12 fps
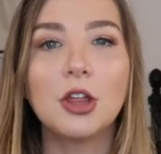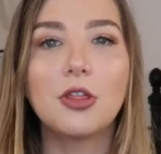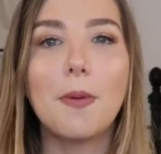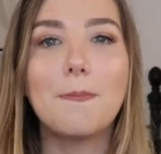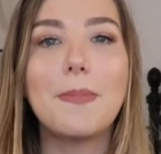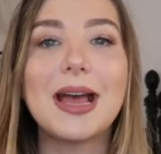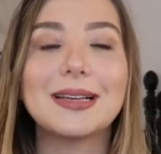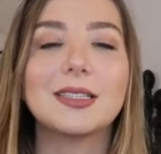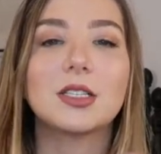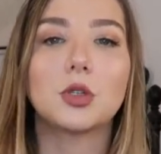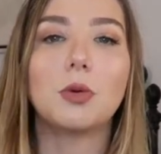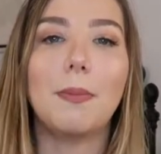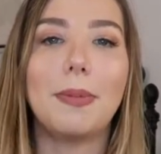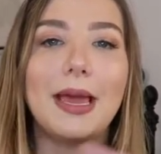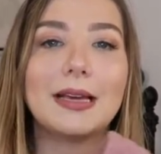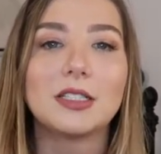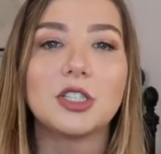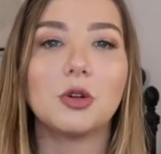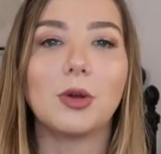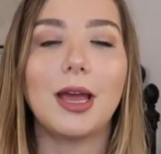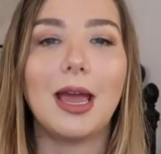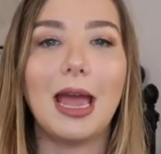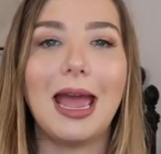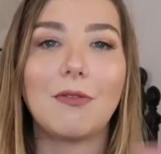the best sweatpants you'll
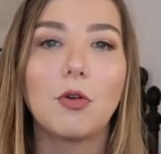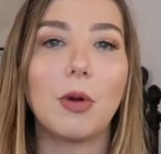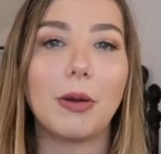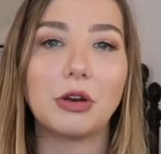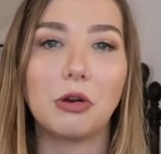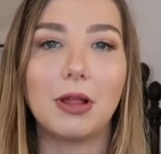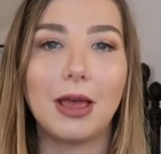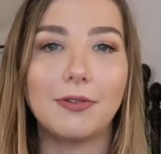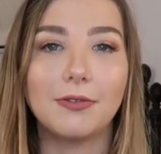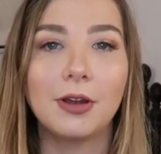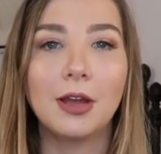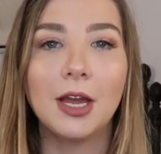ever wear in your life.